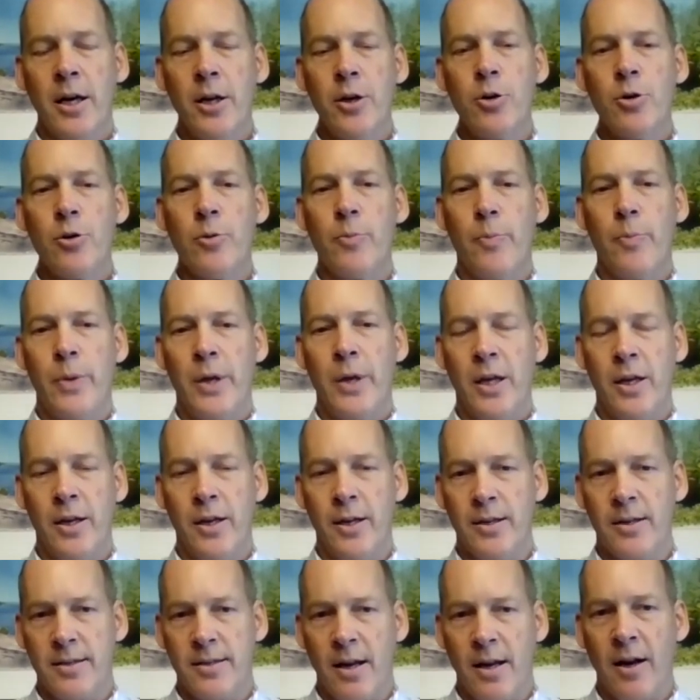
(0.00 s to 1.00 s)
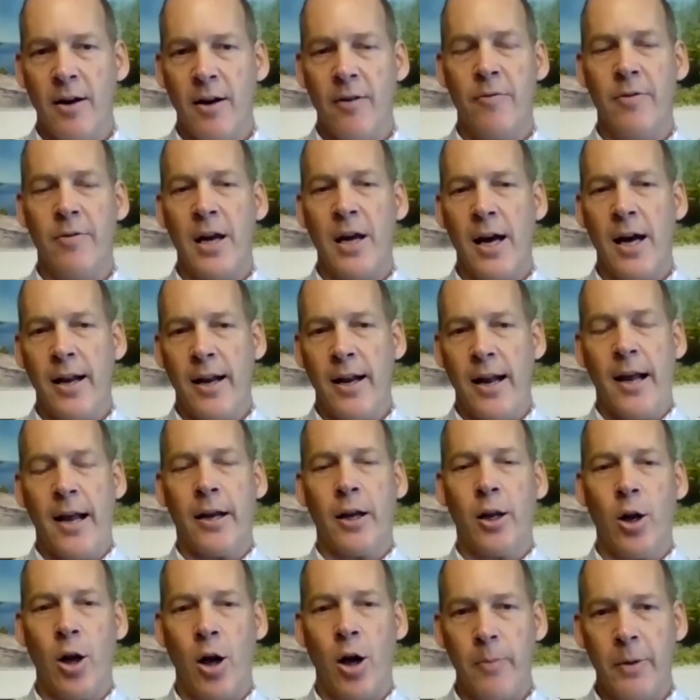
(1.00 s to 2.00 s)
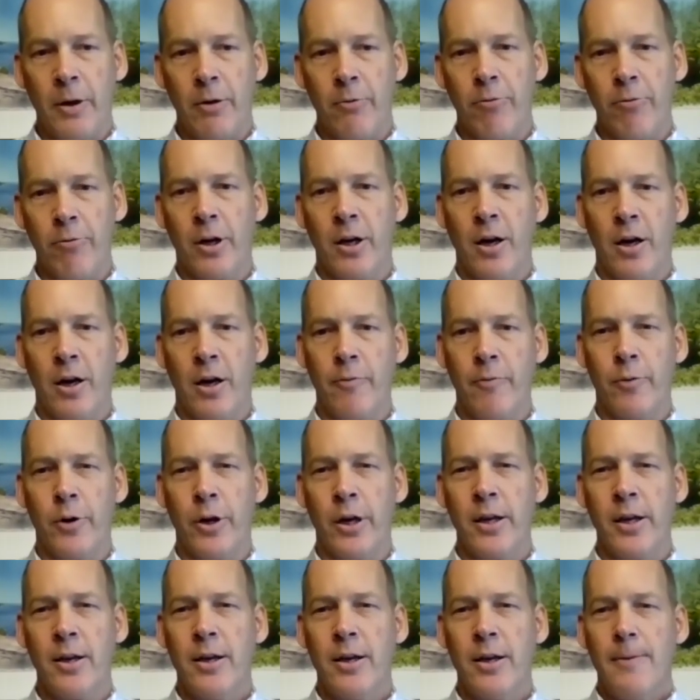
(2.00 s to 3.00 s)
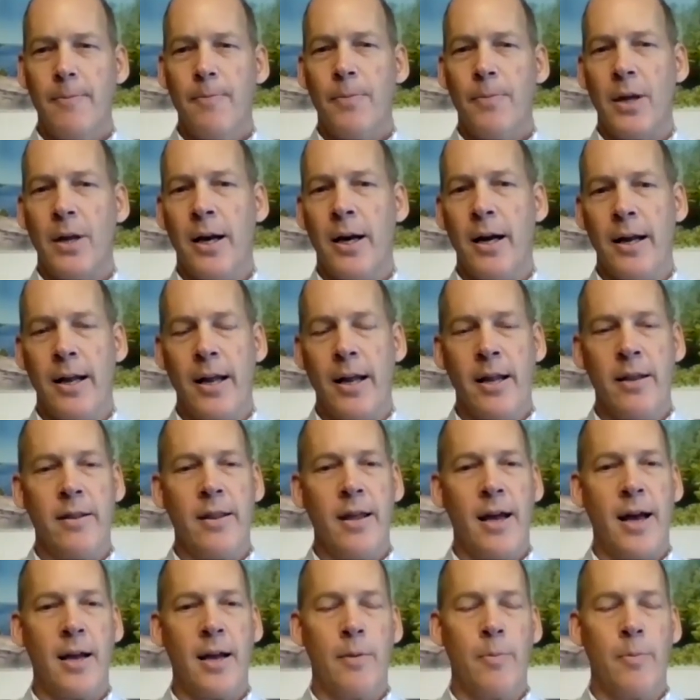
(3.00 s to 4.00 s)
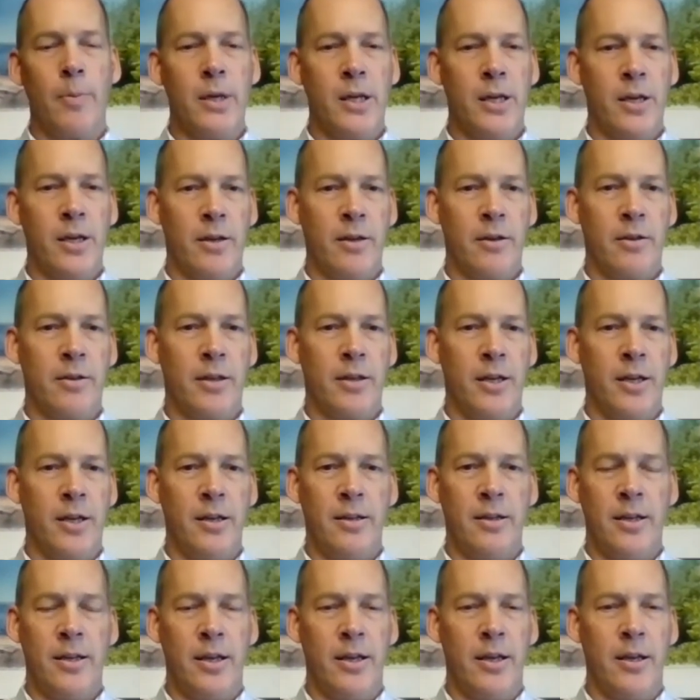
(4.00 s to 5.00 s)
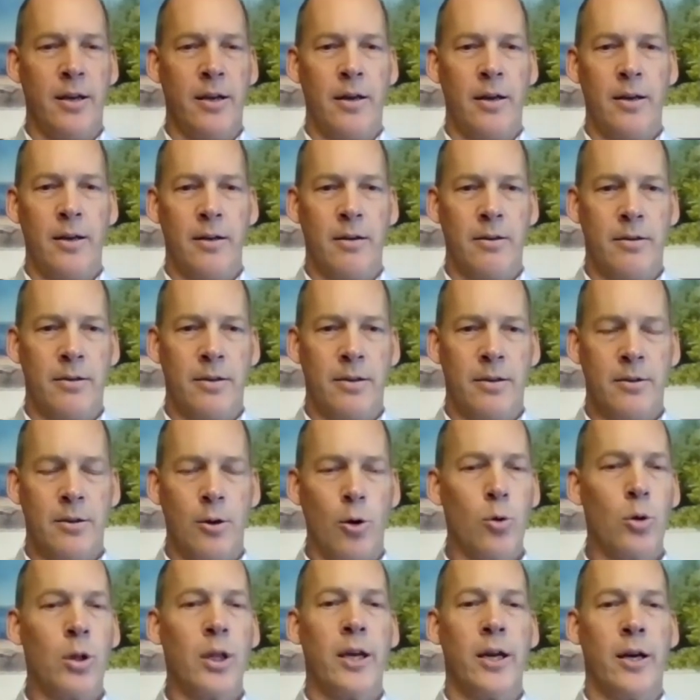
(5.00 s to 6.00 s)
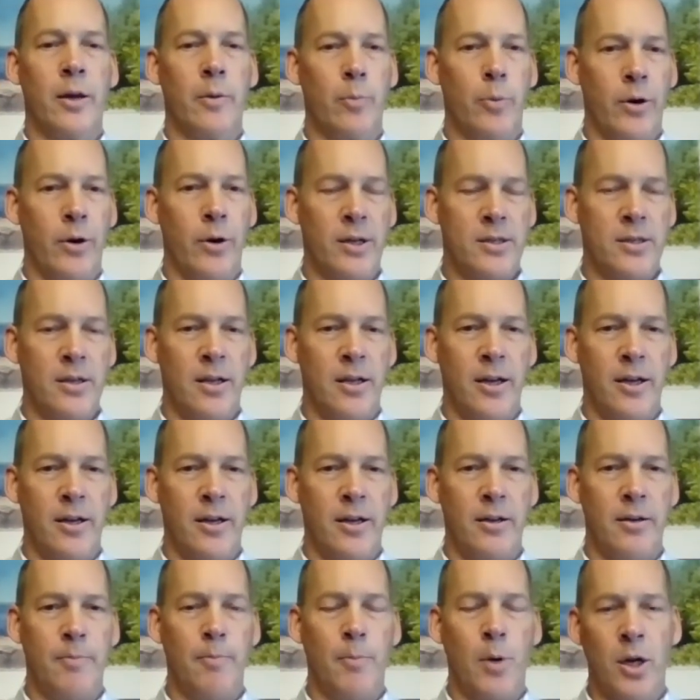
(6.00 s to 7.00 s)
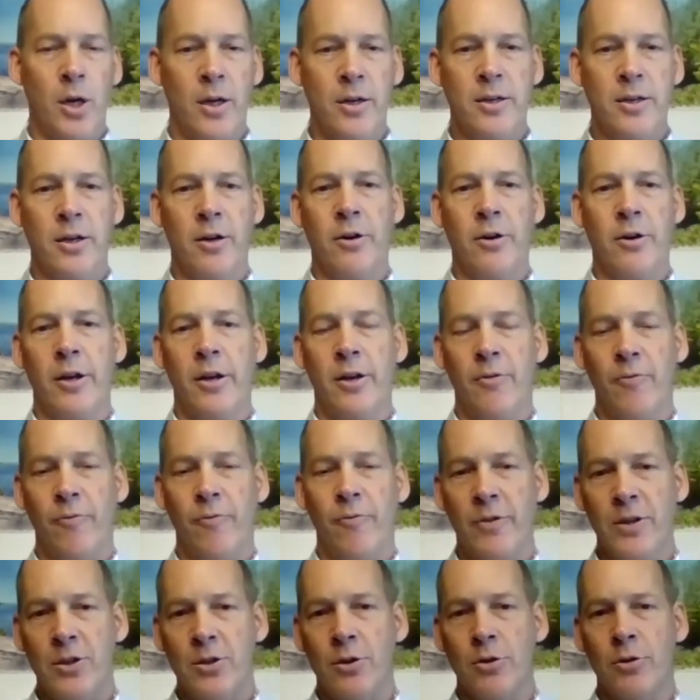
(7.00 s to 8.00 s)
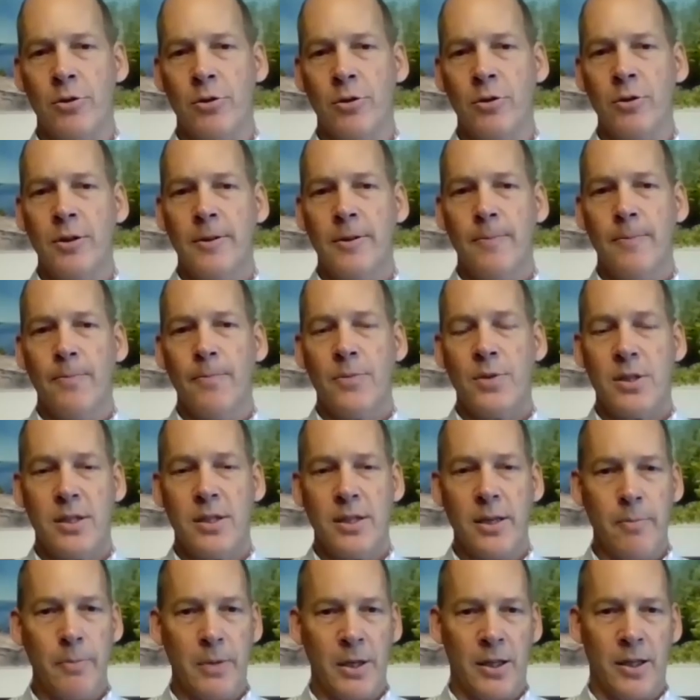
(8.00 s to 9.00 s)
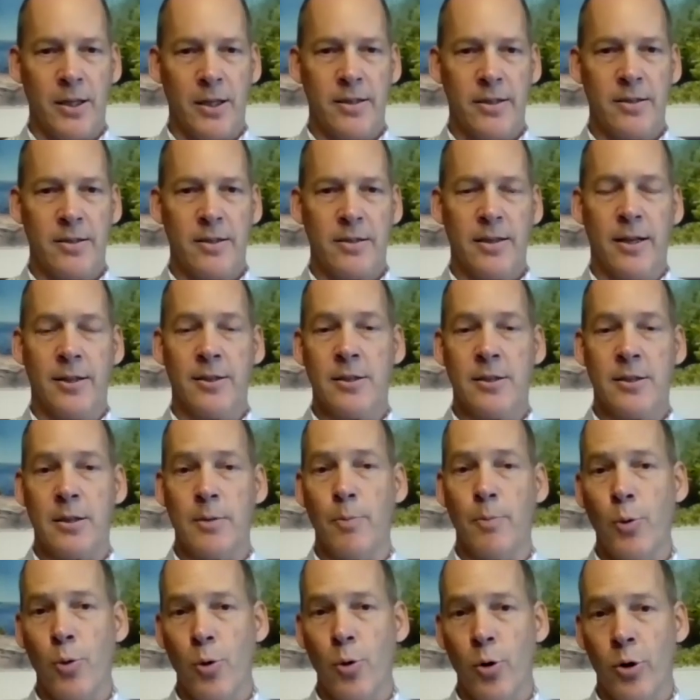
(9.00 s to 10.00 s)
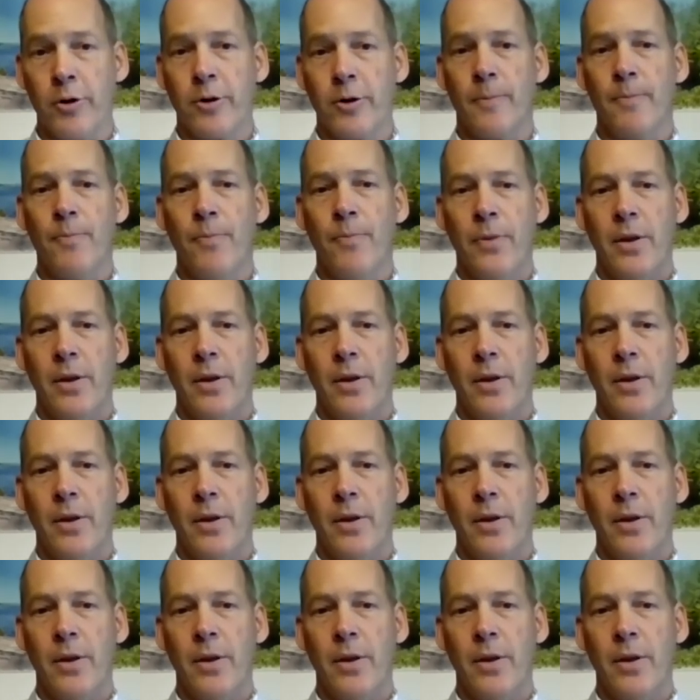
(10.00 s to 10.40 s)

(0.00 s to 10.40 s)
underpinnings of that economic recovery, and that being the totally unprecedented monetary and fiscal stimulus and support